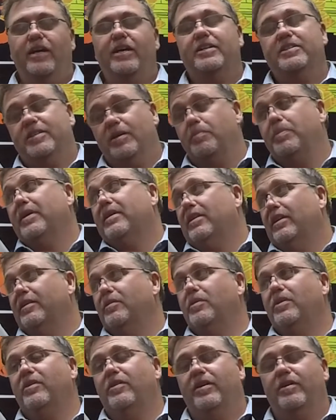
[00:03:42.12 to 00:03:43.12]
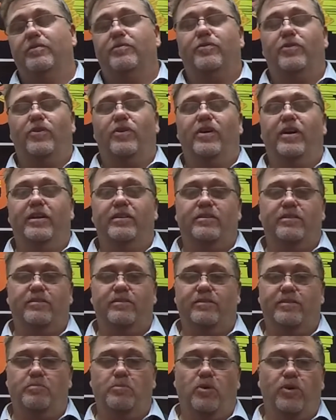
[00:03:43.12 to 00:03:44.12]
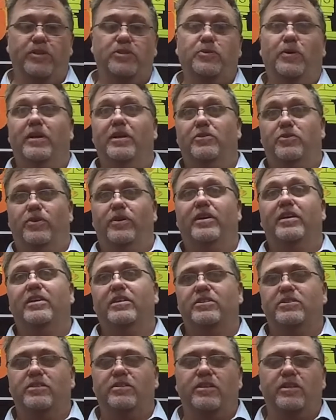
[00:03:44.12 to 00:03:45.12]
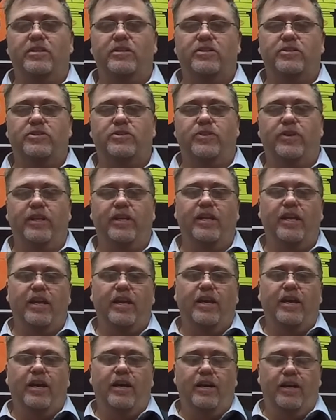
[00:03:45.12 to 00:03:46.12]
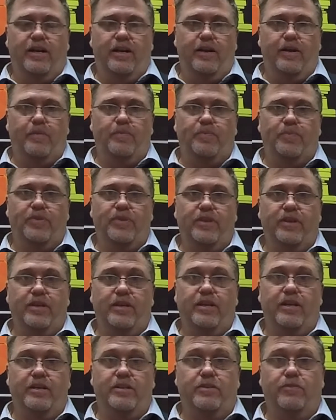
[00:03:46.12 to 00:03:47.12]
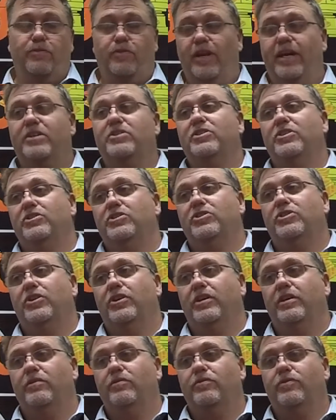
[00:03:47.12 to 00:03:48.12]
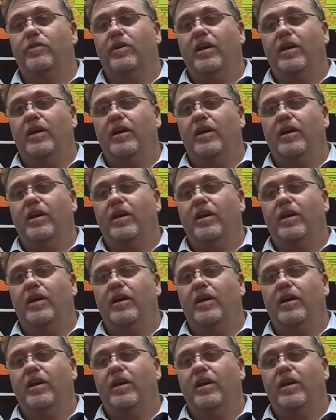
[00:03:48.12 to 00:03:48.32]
typically what I find in my 23 years in the industry, that a deflection sheave